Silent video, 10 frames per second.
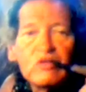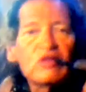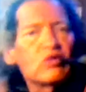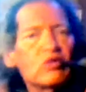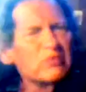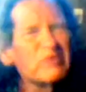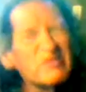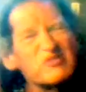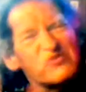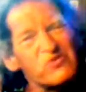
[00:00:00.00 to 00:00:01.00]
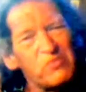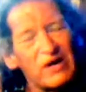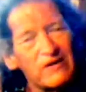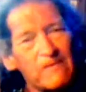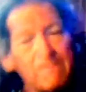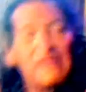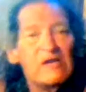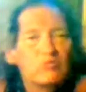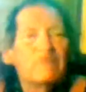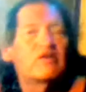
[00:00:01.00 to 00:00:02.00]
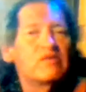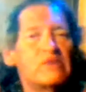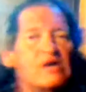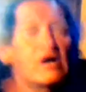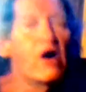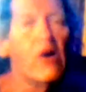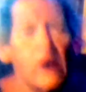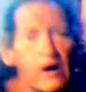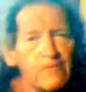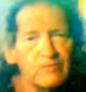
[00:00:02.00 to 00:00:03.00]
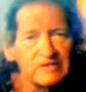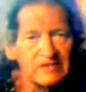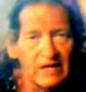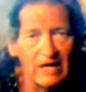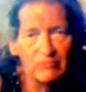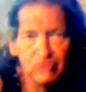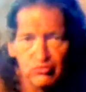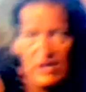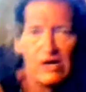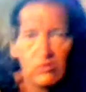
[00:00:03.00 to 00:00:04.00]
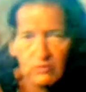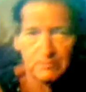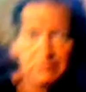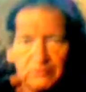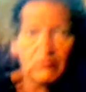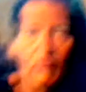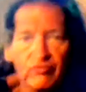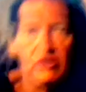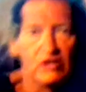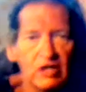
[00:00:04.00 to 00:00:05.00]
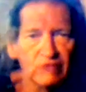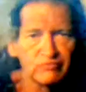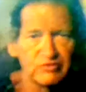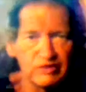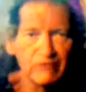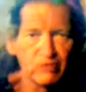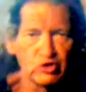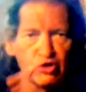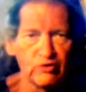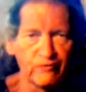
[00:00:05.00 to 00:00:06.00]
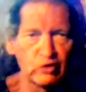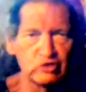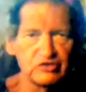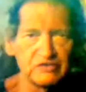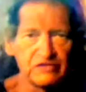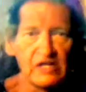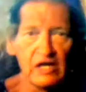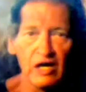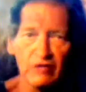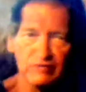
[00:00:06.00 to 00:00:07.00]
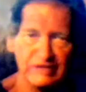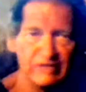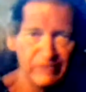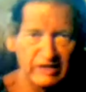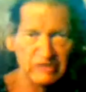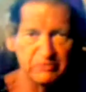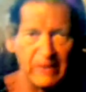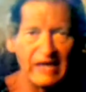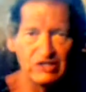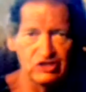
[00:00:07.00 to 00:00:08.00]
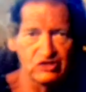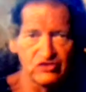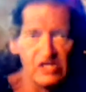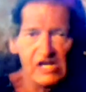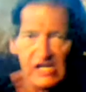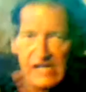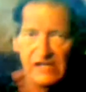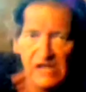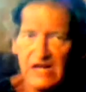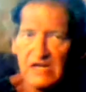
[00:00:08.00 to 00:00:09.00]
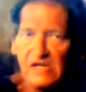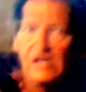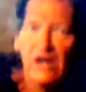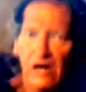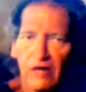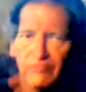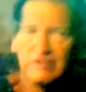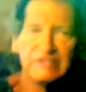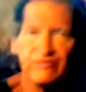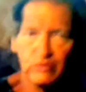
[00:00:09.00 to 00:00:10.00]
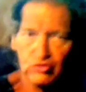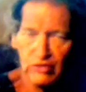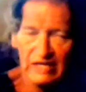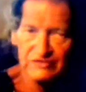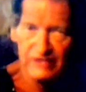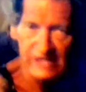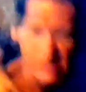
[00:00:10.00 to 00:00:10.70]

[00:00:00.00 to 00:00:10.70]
So what are we going to do about it? We've gone 100 times around. 100 different universes, 100 different expansions, and 100 different tries to get